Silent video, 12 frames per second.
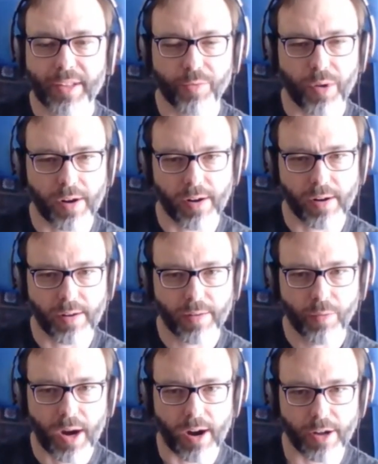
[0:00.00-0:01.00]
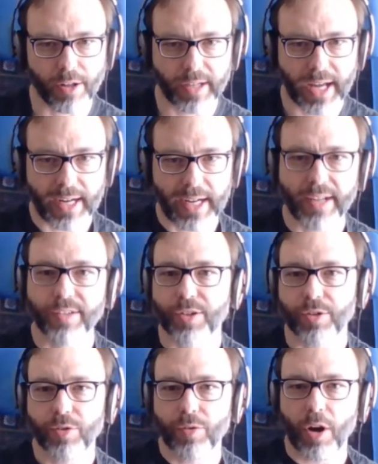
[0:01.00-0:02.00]
That's where you'll get
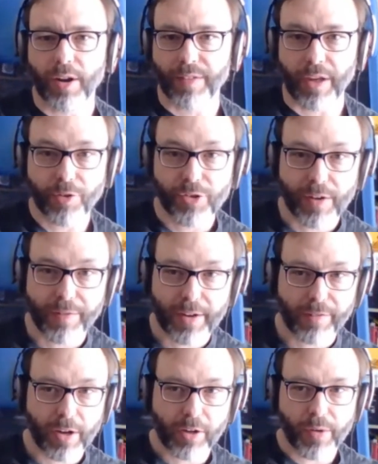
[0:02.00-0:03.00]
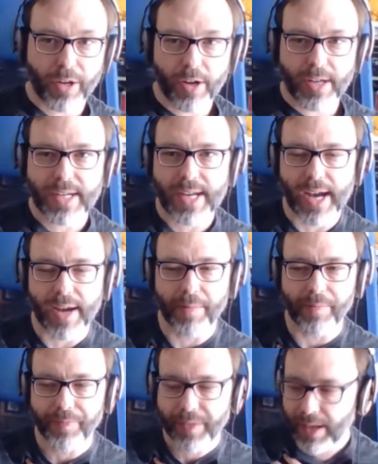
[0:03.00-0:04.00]
links to all of the other stuff that I've got going
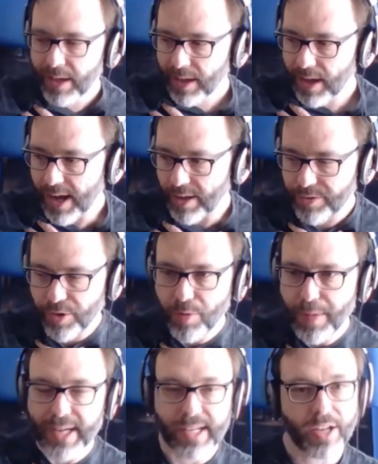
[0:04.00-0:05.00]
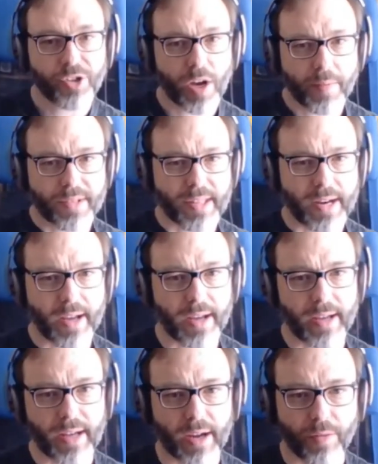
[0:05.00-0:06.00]
on. I also, my day job is that
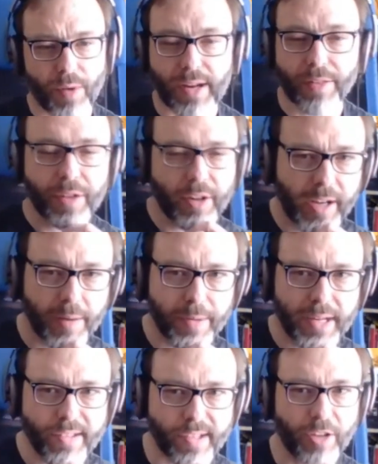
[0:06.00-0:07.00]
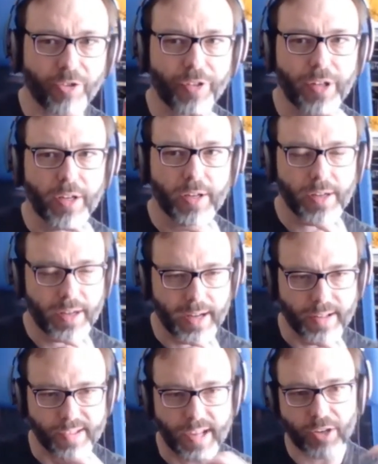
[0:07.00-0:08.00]
I run a theater company, Sage Theater,
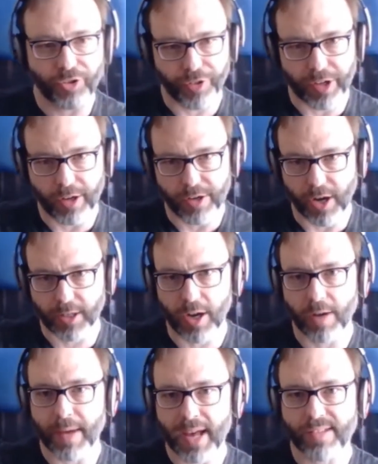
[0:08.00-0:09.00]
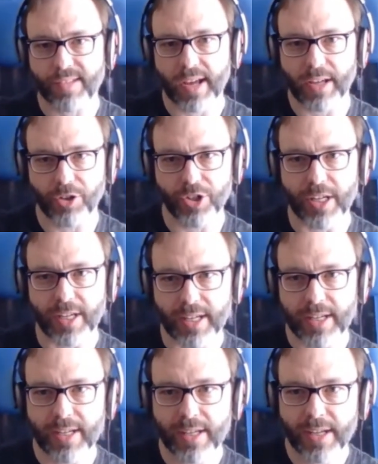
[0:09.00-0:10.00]
sagetheater.com,
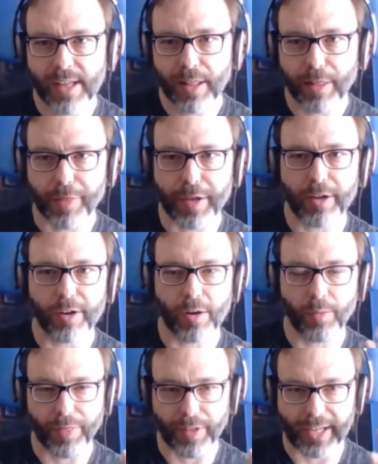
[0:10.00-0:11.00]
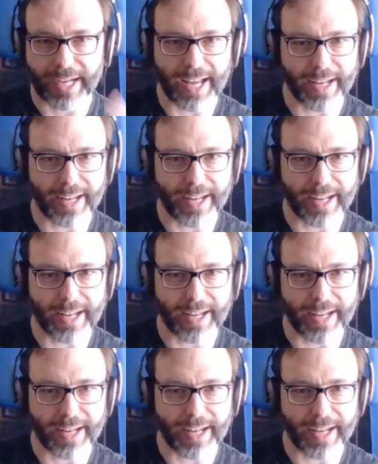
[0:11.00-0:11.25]
S-A-G-E, theater with a